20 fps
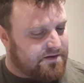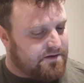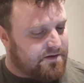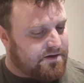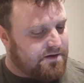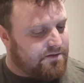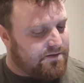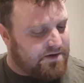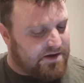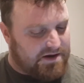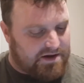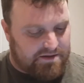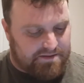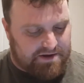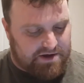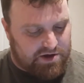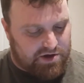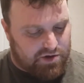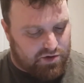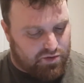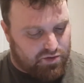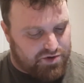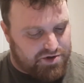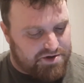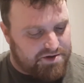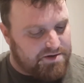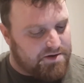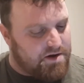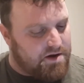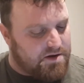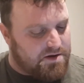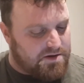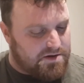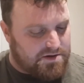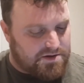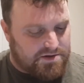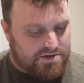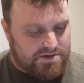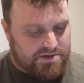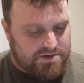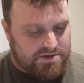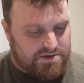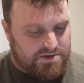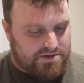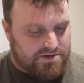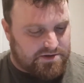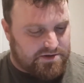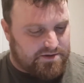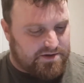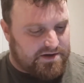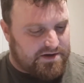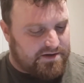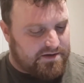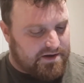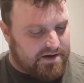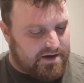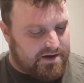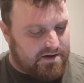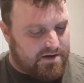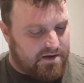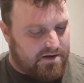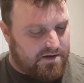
I don't need it to be huge. You get in there.